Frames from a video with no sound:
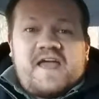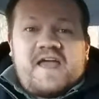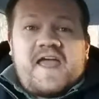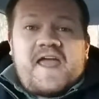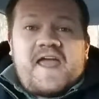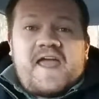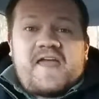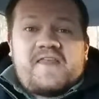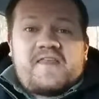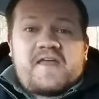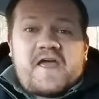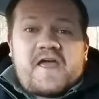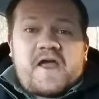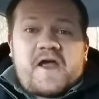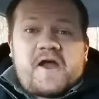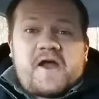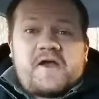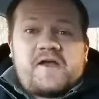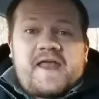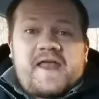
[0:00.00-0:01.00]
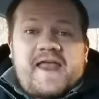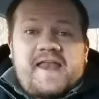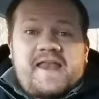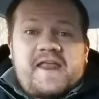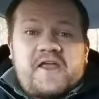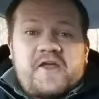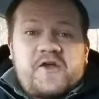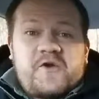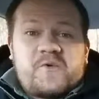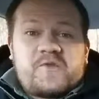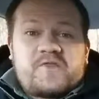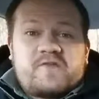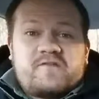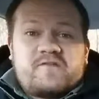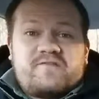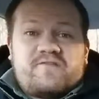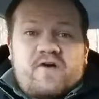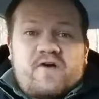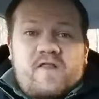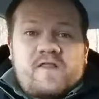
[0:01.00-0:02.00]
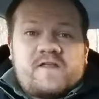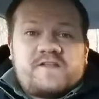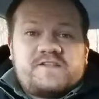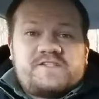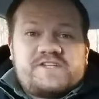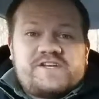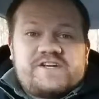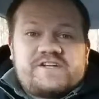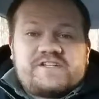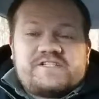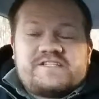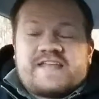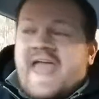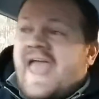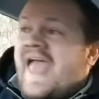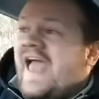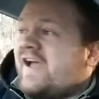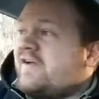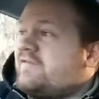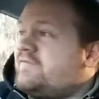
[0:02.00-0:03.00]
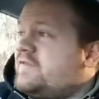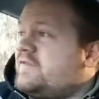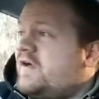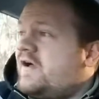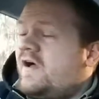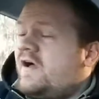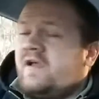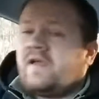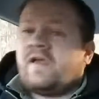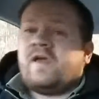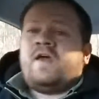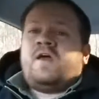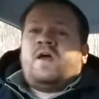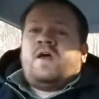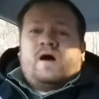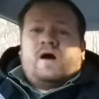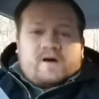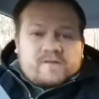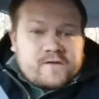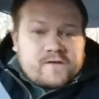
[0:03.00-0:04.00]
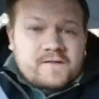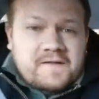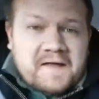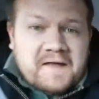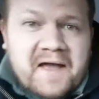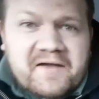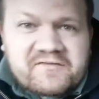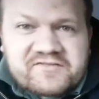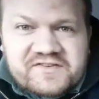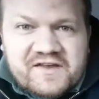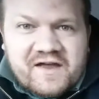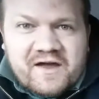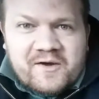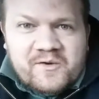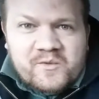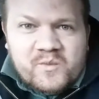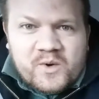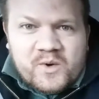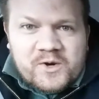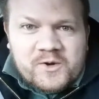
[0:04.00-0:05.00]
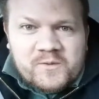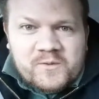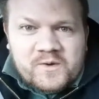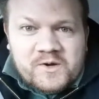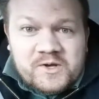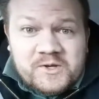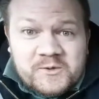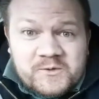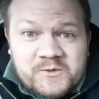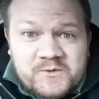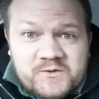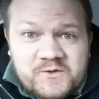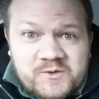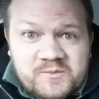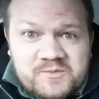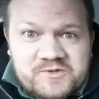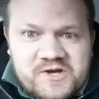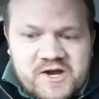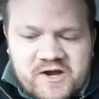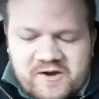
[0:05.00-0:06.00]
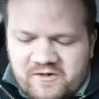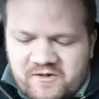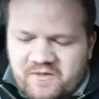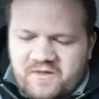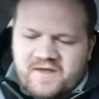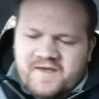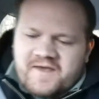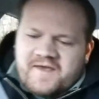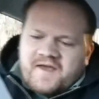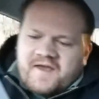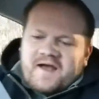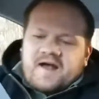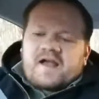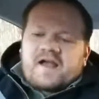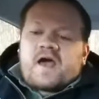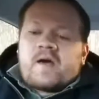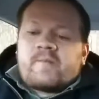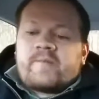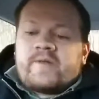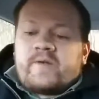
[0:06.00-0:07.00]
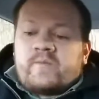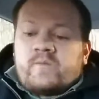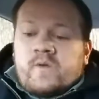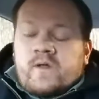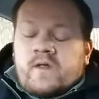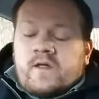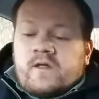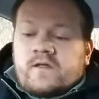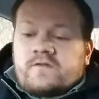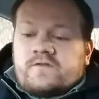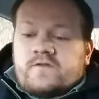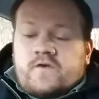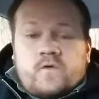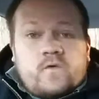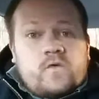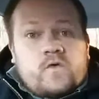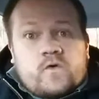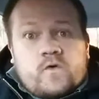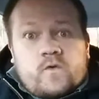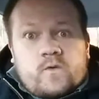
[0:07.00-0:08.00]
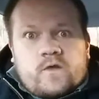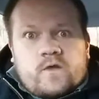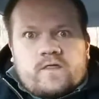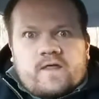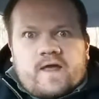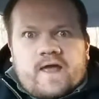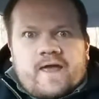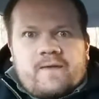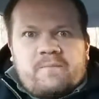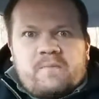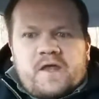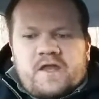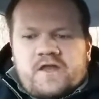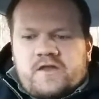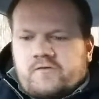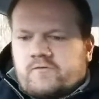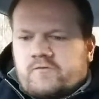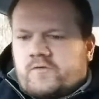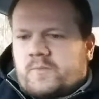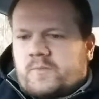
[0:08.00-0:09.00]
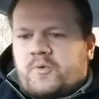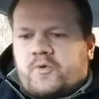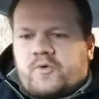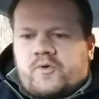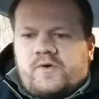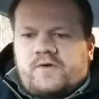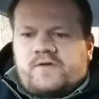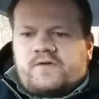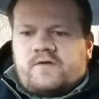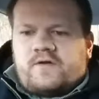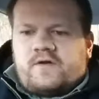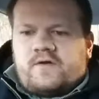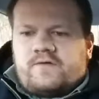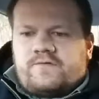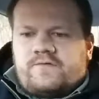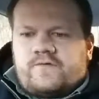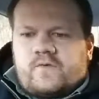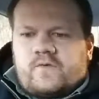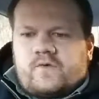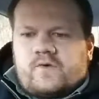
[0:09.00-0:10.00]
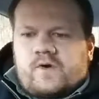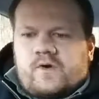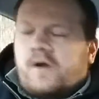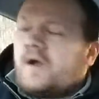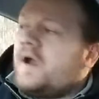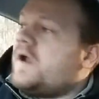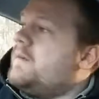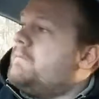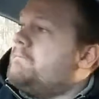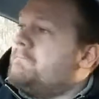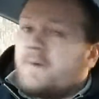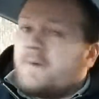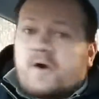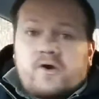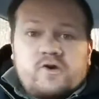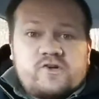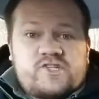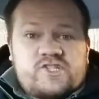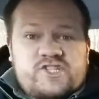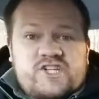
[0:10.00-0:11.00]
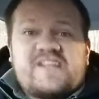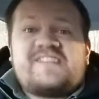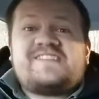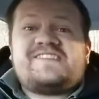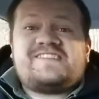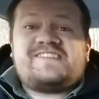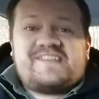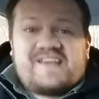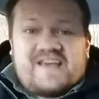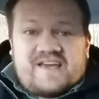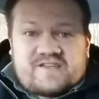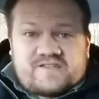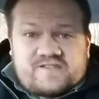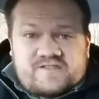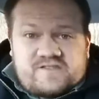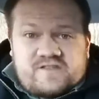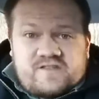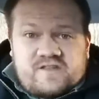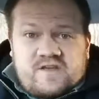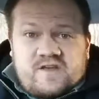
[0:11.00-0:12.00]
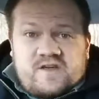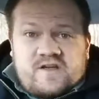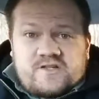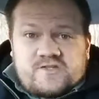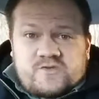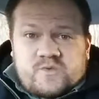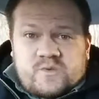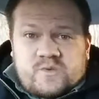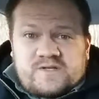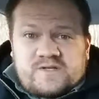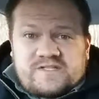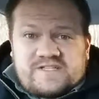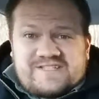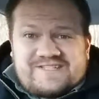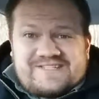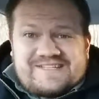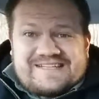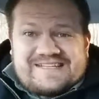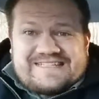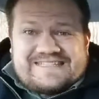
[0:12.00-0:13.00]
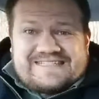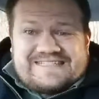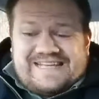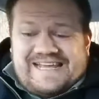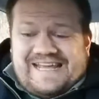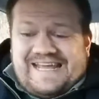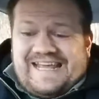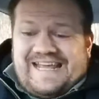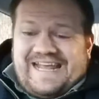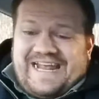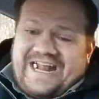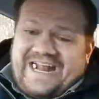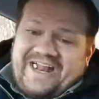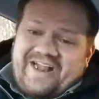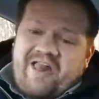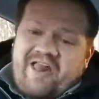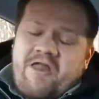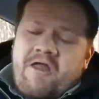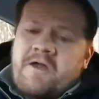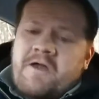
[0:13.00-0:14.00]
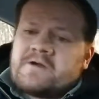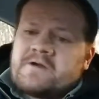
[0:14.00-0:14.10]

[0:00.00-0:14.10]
Hey there, Nate here with the Volunteer Tech Vlog on the Live Sound 101 YouTube channel. Coming to you with a media report for March 6th, 2016.